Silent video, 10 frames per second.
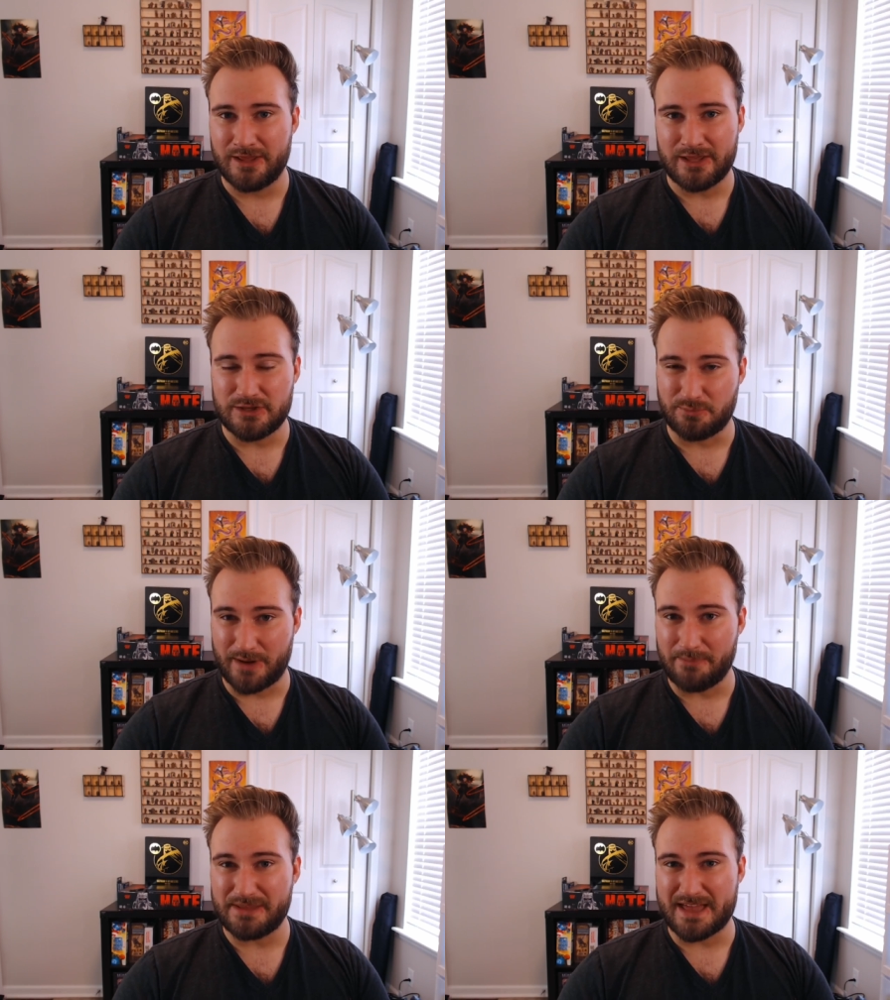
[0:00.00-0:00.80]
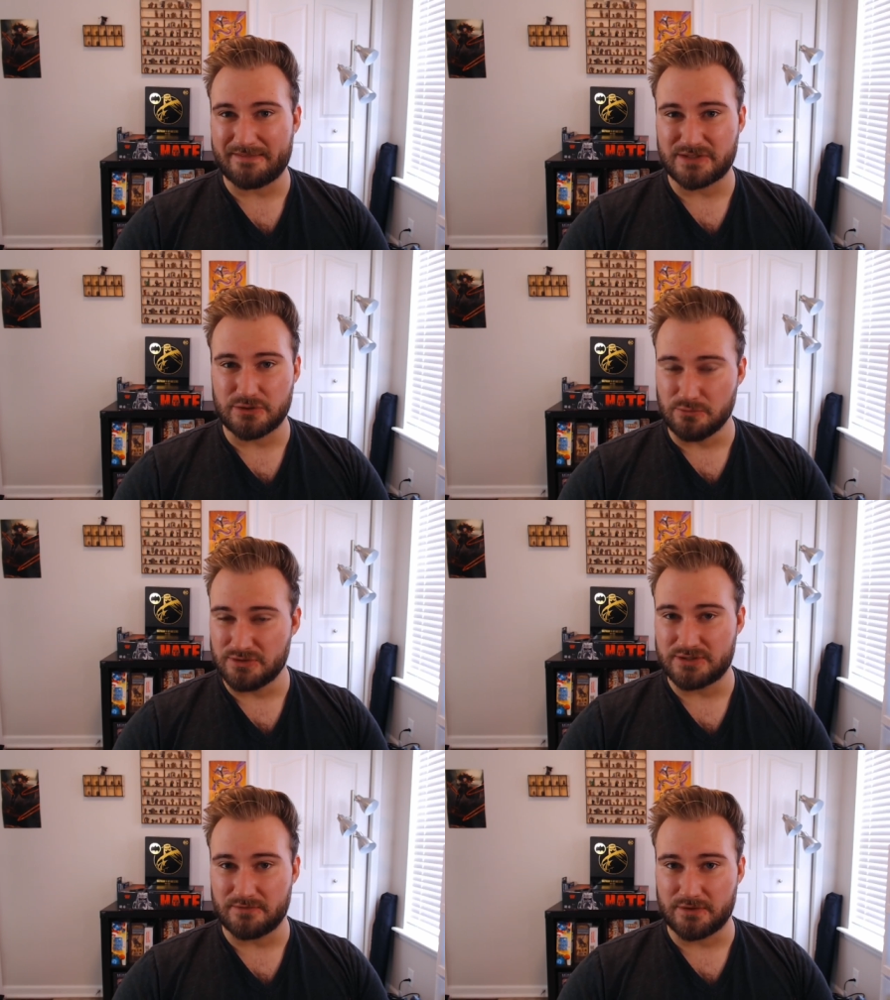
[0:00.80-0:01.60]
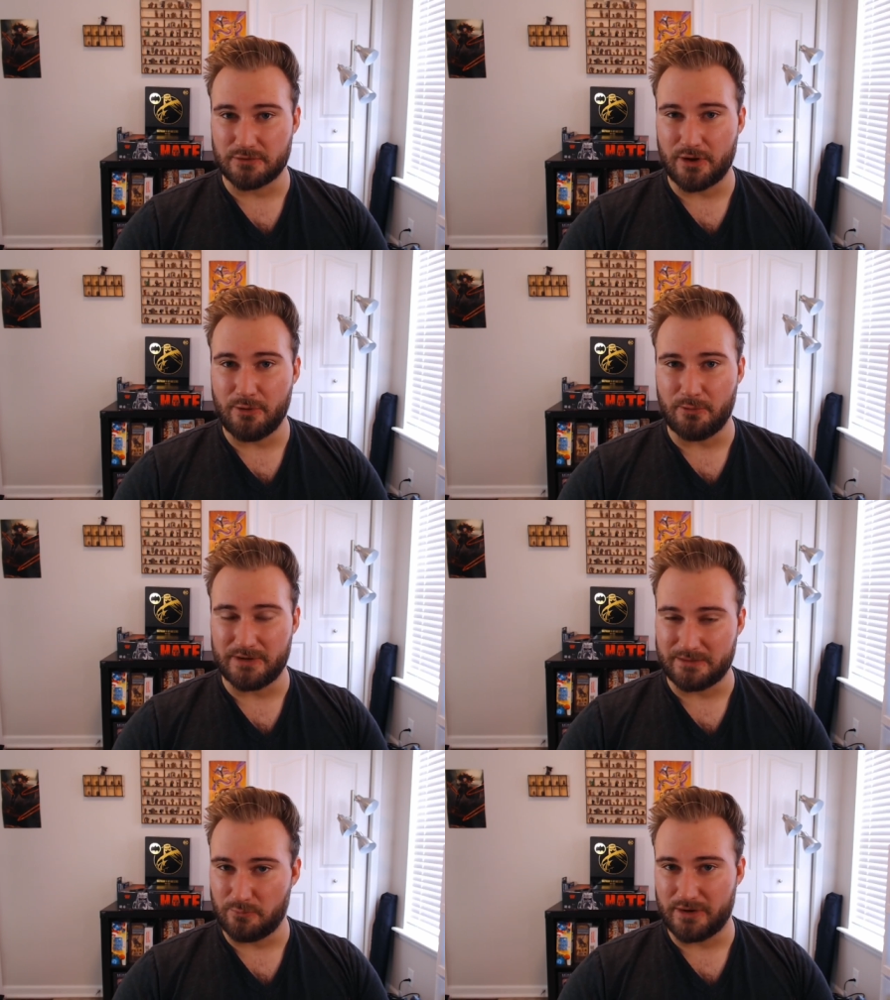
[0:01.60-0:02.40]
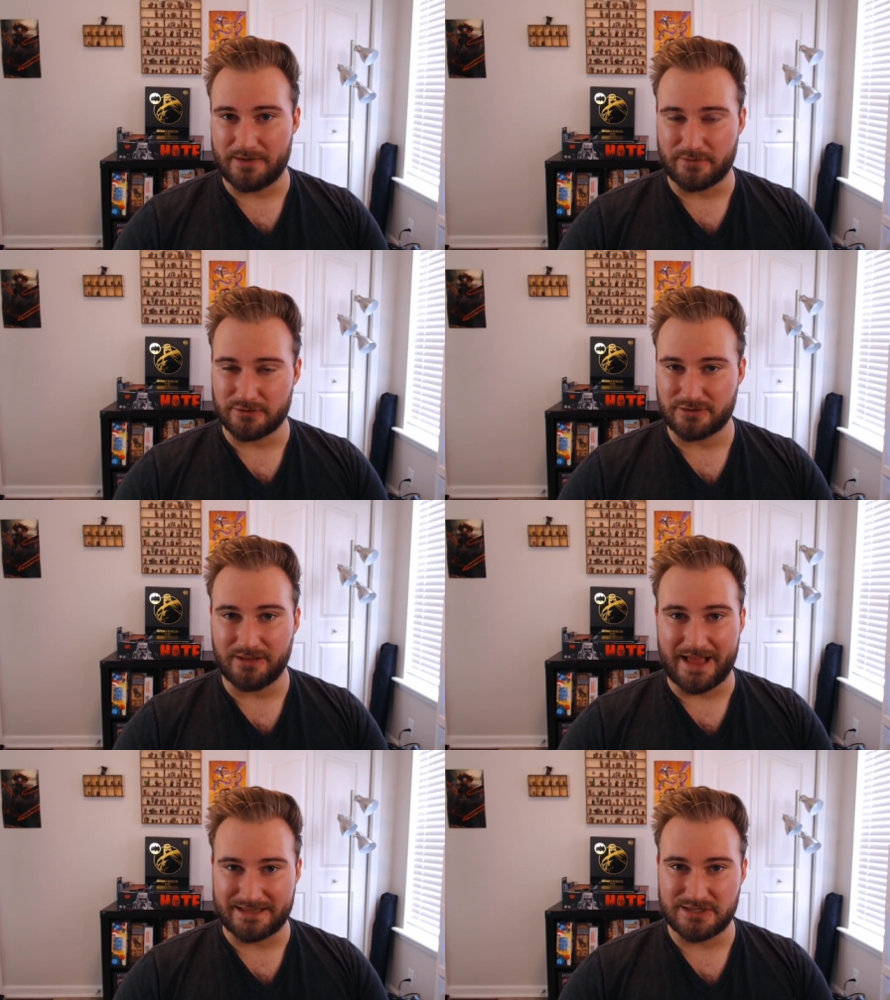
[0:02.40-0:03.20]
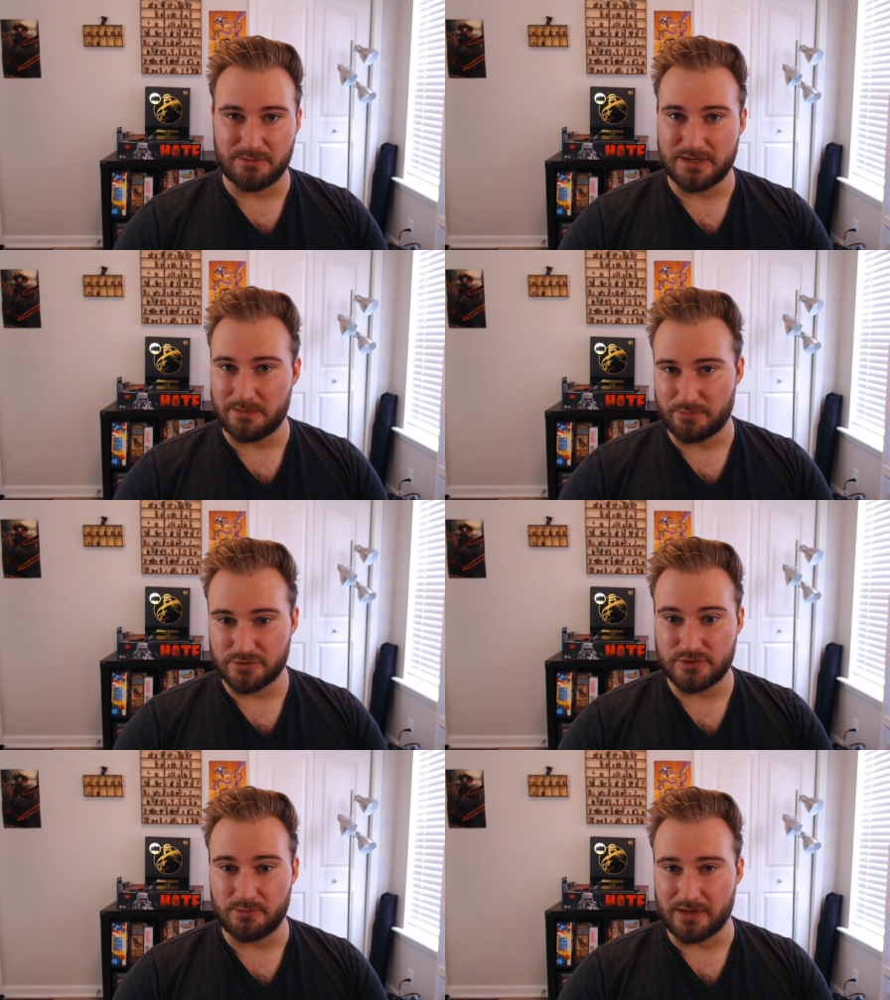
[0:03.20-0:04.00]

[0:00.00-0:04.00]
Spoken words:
you'll probably have students of your own in whatever class you end up pursuing.